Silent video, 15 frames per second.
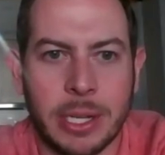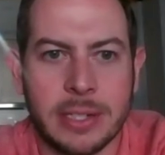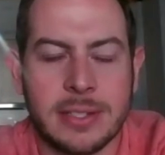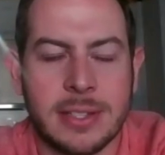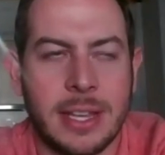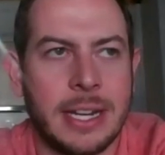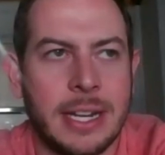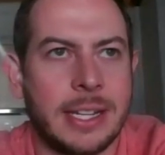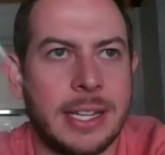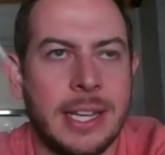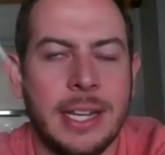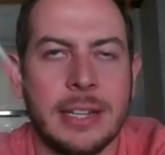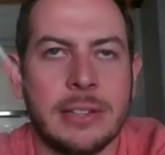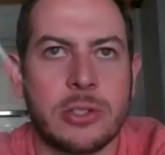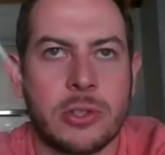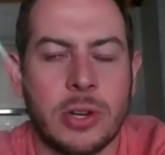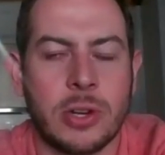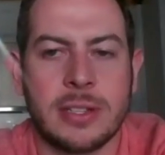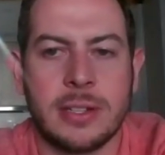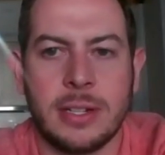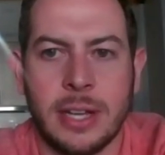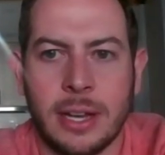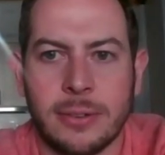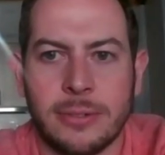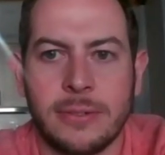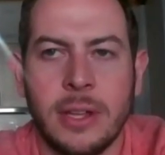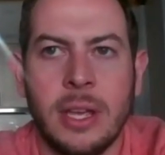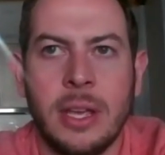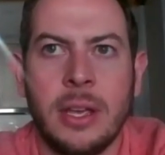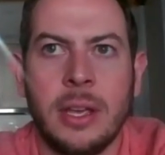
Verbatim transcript: months. And I can't stress it enough.